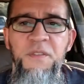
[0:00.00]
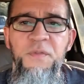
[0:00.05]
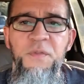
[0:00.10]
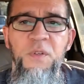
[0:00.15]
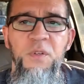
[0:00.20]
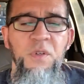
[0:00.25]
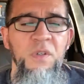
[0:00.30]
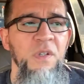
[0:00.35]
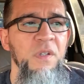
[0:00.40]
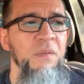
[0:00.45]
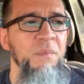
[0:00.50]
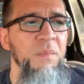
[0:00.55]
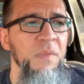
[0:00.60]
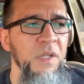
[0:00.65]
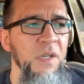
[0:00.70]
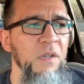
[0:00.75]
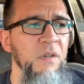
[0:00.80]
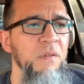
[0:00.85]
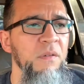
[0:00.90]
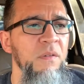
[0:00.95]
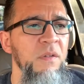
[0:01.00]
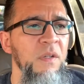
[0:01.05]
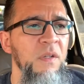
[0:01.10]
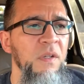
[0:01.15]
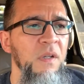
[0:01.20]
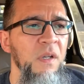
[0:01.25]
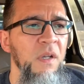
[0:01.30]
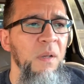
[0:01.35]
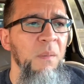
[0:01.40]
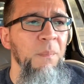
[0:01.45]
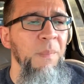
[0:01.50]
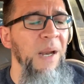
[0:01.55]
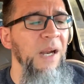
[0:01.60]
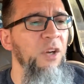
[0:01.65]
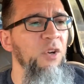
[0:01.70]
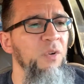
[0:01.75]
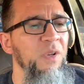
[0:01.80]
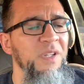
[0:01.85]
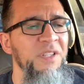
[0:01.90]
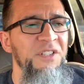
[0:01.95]
food, you know,
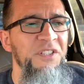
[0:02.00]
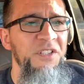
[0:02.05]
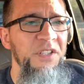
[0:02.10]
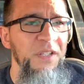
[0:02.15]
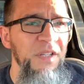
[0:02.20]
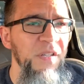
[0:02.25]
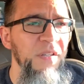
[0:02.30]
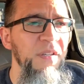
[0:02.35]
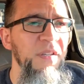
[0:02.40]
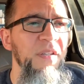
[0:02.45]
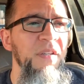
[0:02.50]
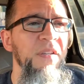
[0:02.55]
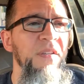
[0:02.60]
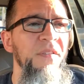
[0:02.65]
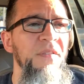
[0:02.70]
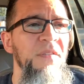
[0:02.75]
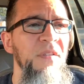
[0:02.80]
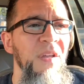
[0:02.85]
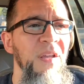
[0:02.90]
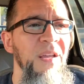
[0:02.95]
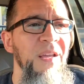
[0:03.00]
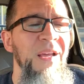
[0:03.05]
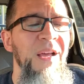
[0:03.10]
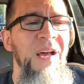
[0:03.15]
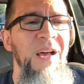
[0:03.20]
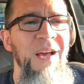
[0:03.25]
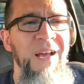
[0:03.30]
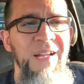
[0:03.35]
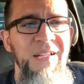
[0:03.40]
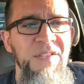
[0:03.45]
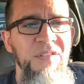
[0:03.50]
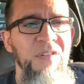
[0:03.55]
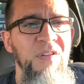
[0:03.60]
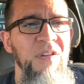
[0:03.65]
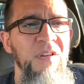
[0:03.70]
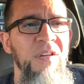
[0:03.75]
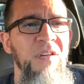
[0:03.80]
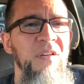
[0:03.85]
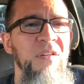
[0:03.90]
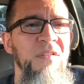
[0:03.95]
macaroni and cheese, hot
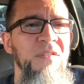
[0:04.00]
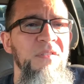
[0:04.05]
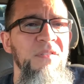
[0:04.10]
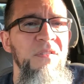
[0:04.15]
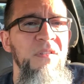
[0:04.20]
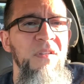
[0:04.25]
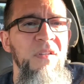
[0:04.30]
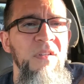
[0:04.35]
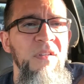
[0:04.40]
dogs,